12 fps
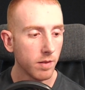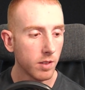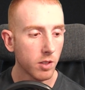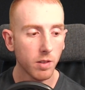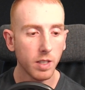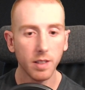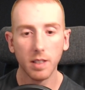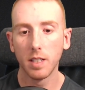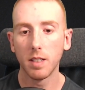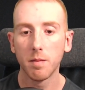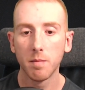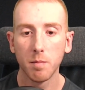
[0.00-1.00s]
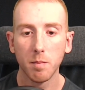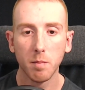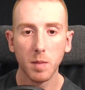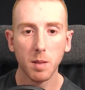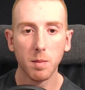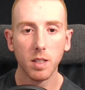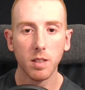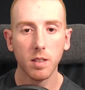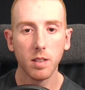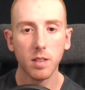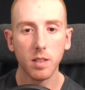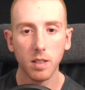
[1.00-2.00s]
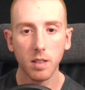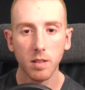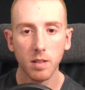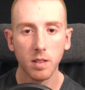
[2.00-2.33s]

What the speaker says: screen thing. Maybe, let's see.